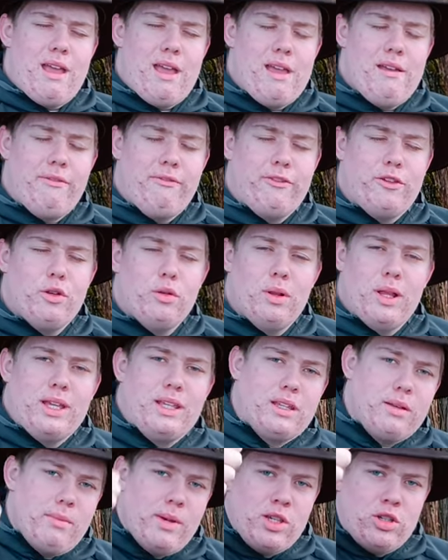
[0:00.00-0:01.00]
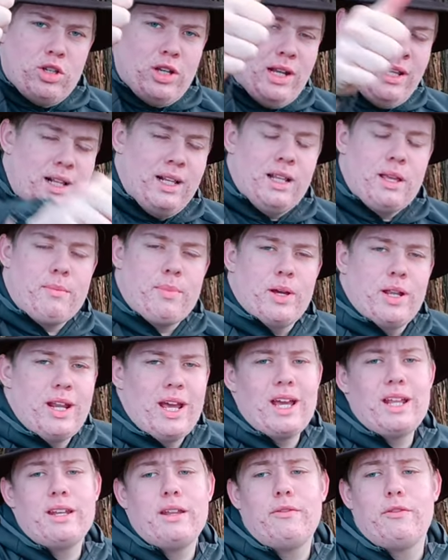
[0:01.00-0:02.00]
If you liked it, make sure you hit that like button.
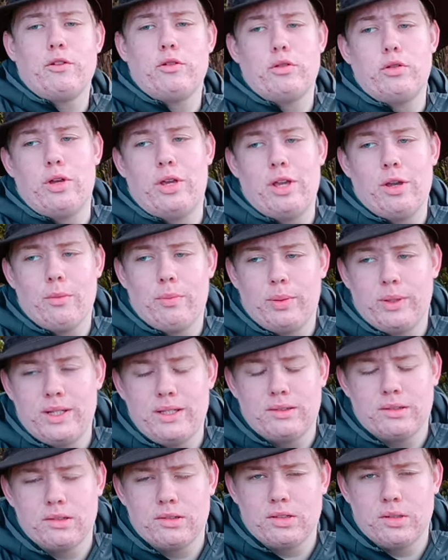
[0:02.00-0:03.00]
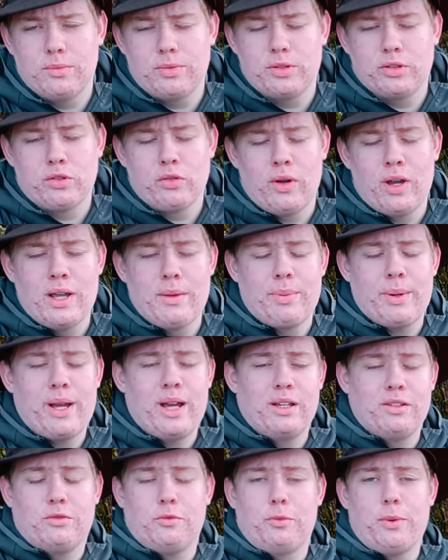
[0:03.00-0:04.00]
And if you're new here, please subscribe
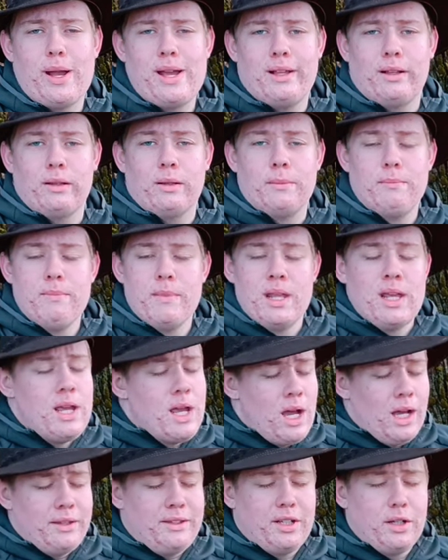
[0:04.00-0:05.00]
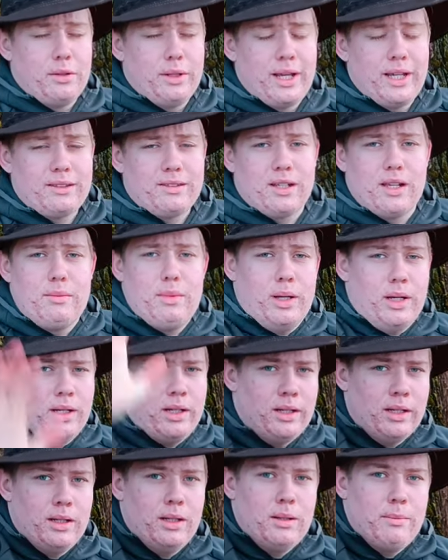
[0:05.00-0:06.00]
as well. Until next time,
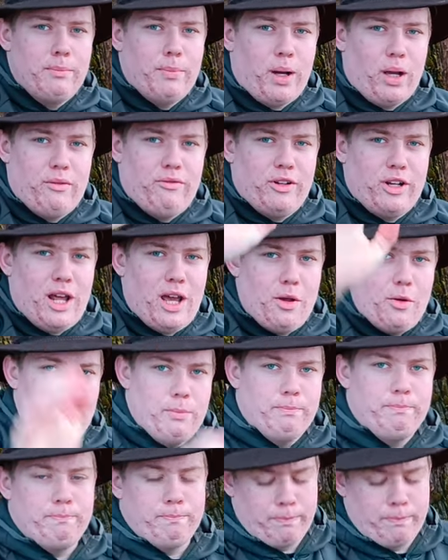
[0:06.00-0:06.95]
bye for now.